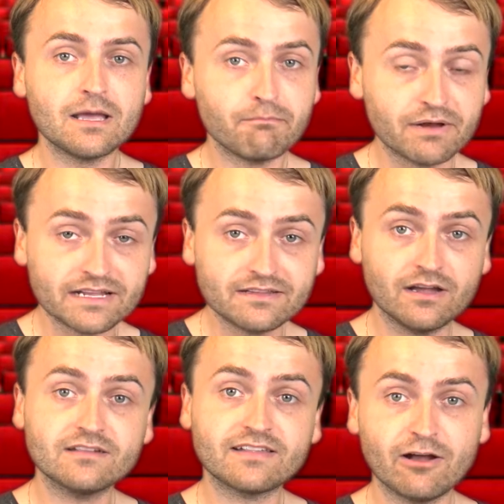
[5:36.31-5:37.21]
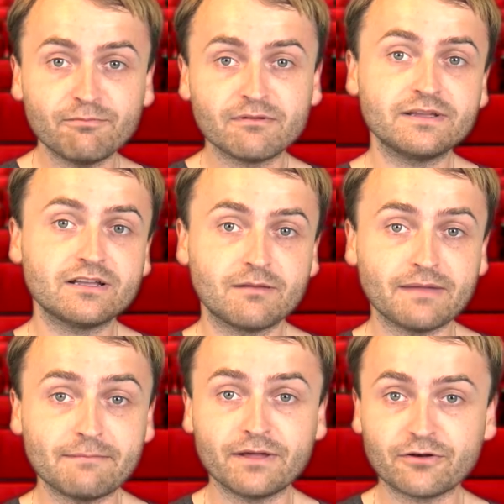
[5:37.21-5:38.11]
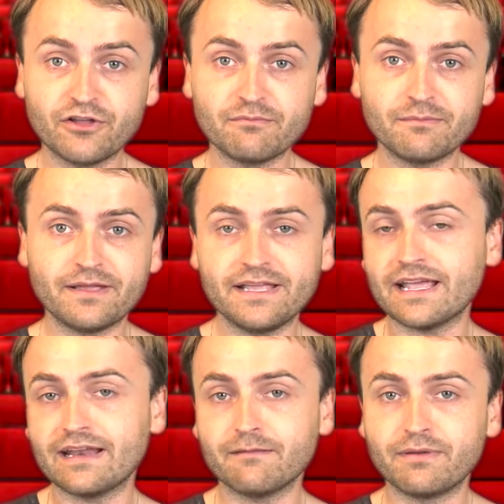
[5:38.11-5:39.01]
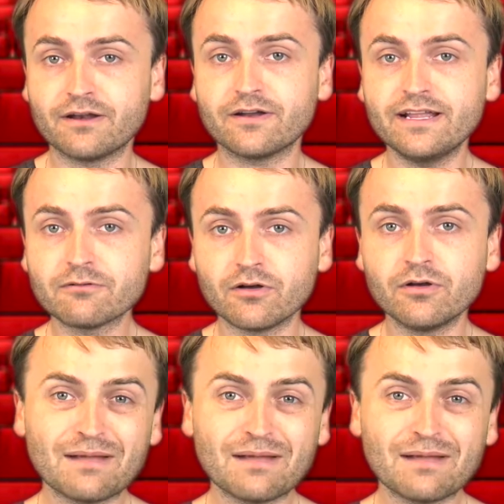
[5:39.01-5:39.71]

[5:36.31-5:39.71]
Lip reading: but it does help him become a better human being and a better hero.